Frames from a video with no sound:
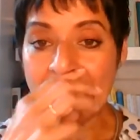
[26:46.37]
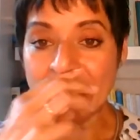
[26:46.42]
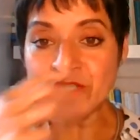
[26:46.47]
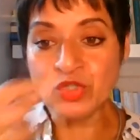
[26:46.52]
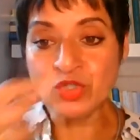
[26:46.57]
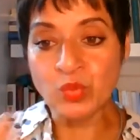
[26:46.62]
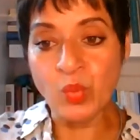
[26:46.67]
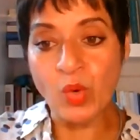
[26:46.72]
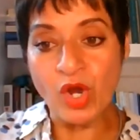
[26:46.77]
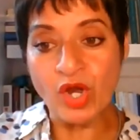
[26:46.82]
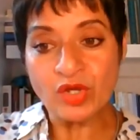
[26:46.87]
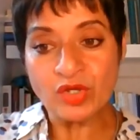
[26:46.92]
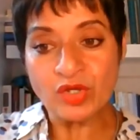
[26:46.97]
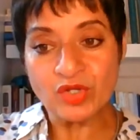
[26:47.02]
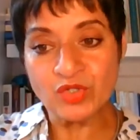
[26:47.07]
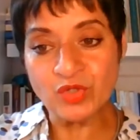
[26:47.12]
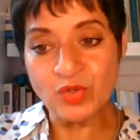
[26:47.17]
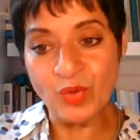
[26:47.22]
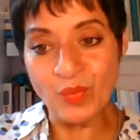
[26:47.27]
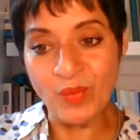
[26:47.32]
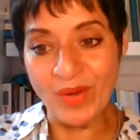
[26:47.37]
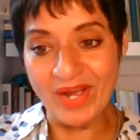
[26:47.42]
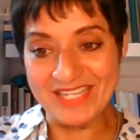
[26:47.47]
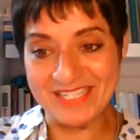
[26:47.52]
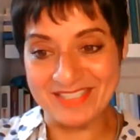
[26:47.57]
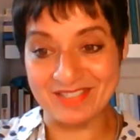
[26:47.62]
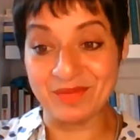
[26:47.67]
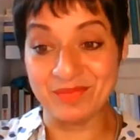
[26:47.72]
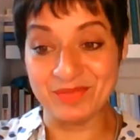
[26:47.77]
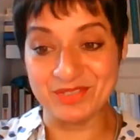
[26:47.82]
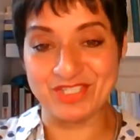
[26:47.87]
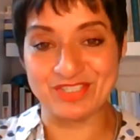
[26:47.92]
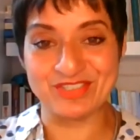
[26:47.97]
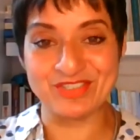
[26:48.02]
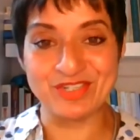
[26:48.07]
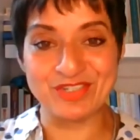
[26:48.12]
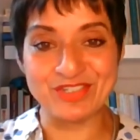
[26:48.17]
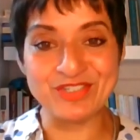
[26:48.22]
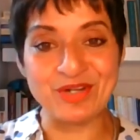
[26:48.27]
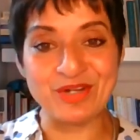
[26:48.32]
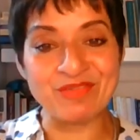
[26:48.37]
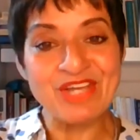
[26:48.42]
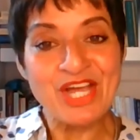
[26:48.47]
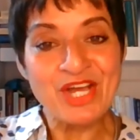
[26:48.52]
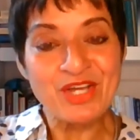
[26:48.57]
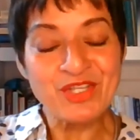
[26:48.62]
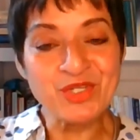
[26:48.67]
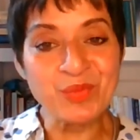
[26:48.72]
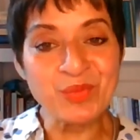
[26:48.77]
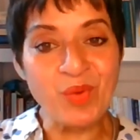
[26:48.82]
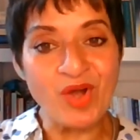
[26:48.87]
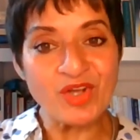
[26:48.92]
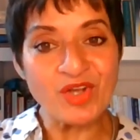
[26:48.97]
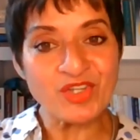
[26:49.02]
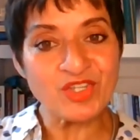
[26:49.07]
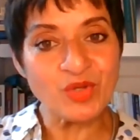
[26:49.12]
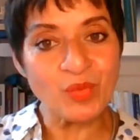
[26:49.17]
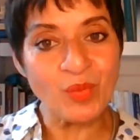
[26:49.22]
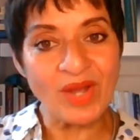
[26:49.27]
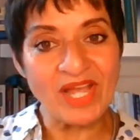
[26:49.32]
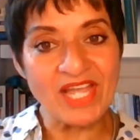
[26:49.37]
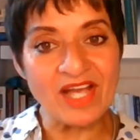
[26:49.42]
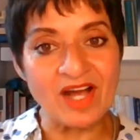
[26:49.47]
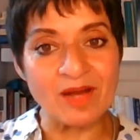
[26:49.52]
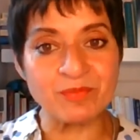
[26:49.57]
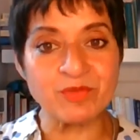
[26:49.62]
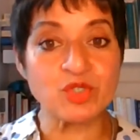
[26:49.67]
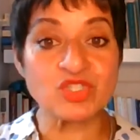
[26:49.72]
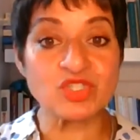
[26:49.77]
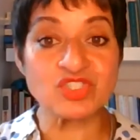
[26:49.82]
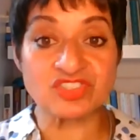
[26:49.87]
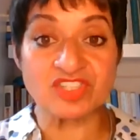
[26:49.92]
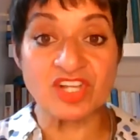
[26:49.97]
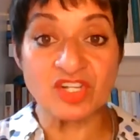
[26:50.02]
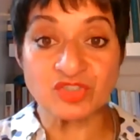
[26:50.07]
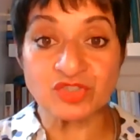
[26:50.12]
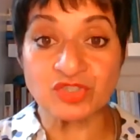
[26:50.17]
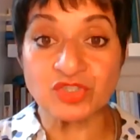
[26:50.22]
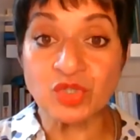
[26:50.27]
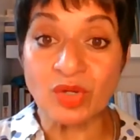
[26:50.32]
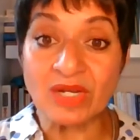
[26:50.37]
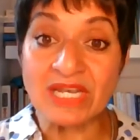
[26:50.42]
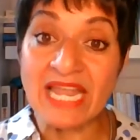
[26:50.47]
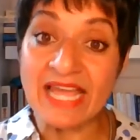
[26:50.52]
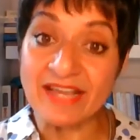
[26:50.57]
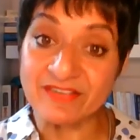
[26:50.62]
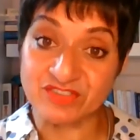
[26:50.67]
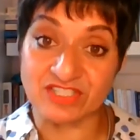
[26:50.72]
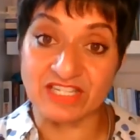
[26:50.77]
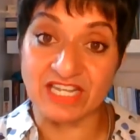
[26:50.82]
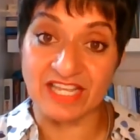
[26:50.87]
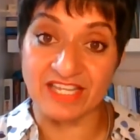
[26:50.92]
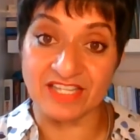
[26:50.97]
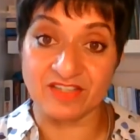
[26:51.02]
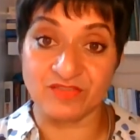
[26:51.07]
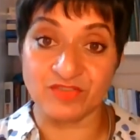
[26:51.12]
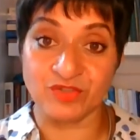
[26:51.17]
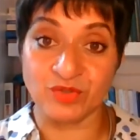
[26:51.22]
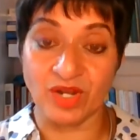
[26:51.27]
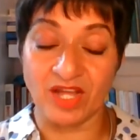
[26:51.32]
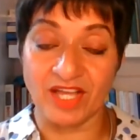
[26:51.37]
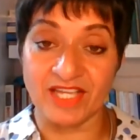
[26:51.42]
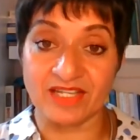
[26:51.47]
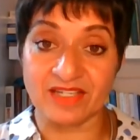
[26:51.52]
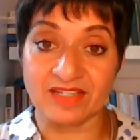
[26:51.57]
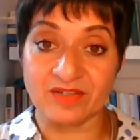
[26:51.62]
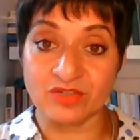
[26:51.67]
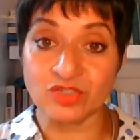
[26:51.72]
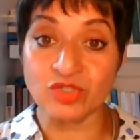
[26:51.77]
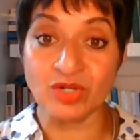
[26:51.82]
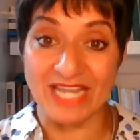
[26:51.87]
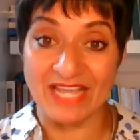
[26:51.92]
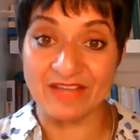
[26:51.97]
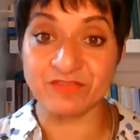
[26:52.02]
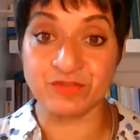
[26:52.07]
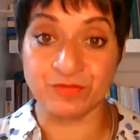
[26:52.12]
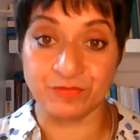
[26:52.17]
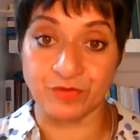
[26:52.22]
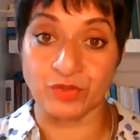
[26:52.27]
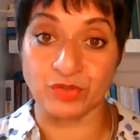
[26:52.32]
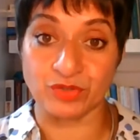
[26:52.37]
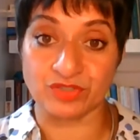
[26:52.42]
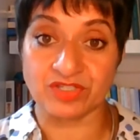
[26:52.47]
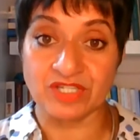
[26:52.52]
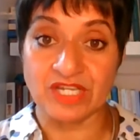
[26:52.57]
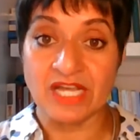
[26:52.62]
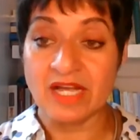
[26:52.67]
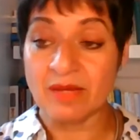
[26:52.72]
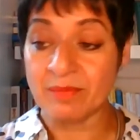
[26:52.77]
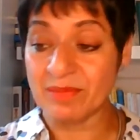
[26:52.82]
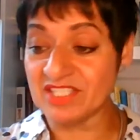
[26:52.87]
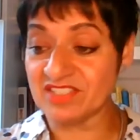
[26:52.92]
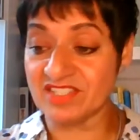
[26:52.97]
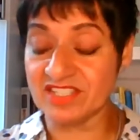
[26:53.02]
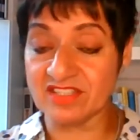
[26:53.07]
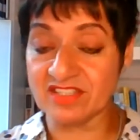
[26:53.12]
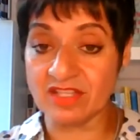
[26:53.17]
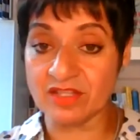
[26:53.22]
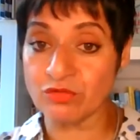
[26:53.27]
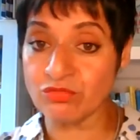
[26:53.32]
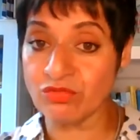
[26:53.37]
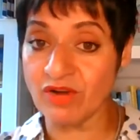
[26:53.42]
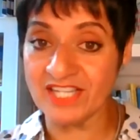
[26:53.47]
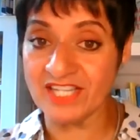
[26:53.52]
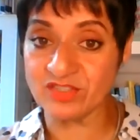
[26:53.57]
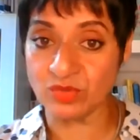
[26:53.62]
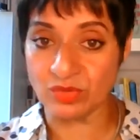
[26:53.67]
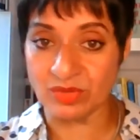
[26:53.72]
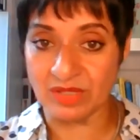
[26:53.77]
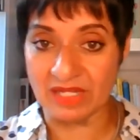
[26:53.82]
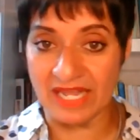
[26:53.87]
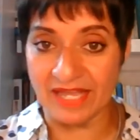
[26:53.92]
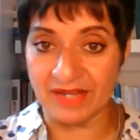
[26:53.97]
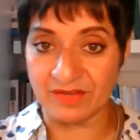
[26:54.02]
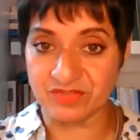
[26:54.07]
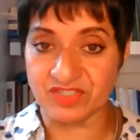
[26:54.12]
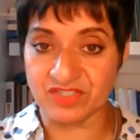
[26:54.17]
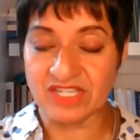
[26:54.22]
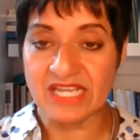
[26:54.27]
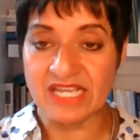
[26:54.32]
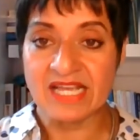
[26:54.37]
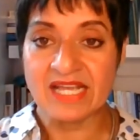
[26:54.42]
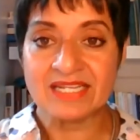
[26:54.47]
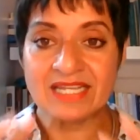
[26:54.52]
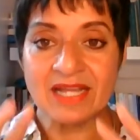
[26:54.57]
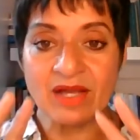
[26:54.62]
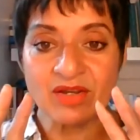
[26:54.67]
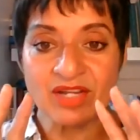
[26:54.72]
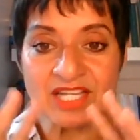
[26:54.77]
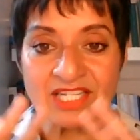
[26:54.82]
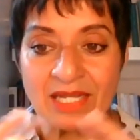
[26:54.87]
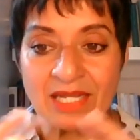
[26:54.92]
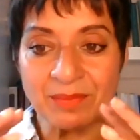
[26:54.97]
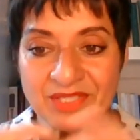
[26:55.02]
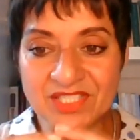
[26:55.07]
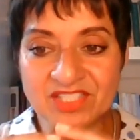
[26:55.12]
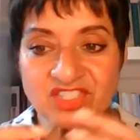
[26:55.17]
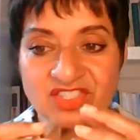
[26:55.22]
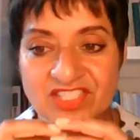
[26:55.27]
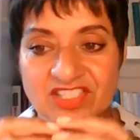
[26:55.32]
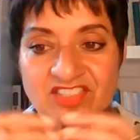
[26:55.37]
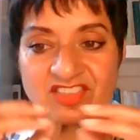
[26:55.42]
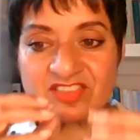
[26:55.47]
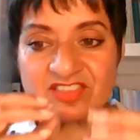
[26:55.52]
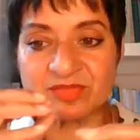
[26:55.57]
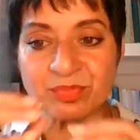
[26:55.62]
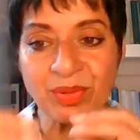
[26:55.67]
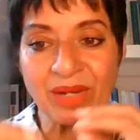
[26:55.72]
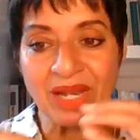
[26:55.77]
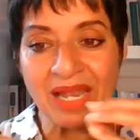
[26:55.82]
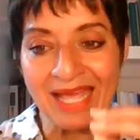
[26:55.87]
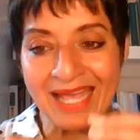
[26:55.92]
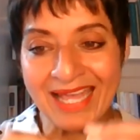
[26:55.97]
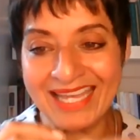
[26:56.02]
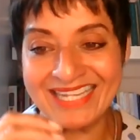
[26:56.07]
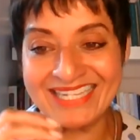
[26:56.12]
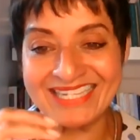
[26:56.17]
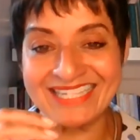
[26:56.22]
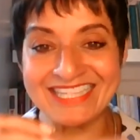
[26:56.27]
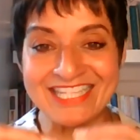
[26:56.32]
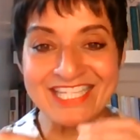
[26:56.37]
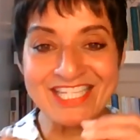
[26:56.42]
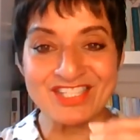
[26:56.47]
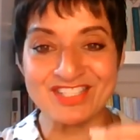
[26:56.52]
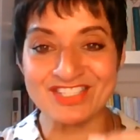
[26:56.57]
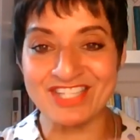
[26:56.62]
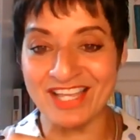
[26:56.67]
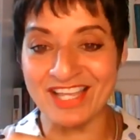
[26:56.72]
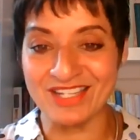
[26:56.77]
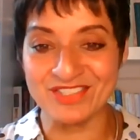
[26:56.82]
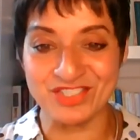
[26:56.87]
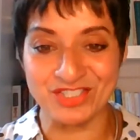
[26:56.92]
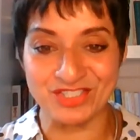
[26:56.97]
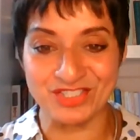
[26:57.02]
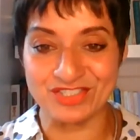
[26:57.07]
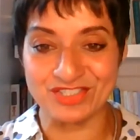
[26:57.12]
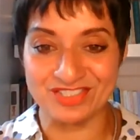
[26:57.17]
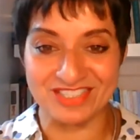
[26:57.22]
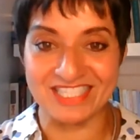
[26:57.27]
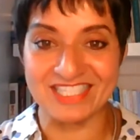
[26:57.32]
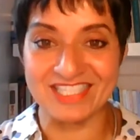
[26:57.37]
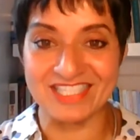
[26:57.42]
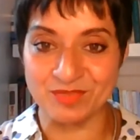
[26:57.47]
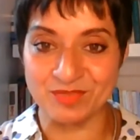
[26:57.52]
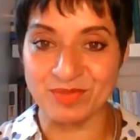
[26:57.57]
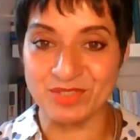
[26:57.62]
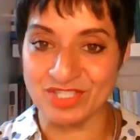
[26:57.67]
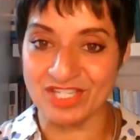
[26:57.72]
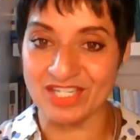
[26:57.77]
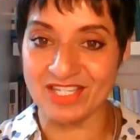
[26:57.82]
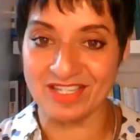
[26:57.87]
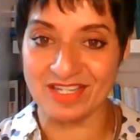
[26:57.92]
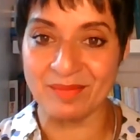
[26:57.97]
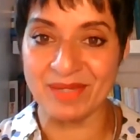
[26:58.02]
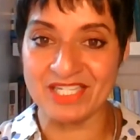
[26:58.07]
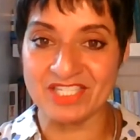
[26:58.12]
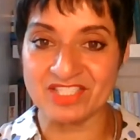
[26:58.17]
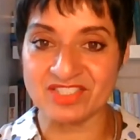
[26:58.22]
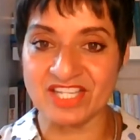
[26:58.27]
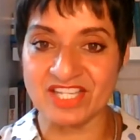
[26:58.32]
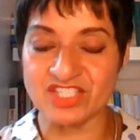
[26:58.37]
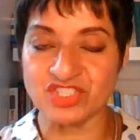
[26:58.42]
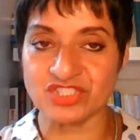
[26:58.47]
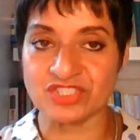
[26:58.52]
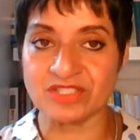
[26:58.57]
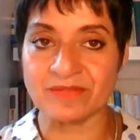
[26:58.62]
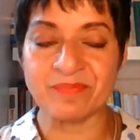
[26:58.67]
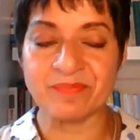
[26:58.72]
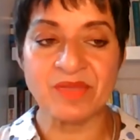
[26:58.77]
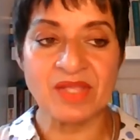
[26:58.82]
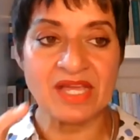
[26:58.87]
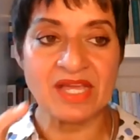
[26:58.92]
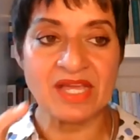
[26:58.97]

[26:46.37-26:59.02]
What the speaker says: You work your way, someone just nodded off. You work your way up. You could start on your left leg if you like, your left foot, but it's either the right or the left. Now, let me just explain the intelligence in this particular meditation.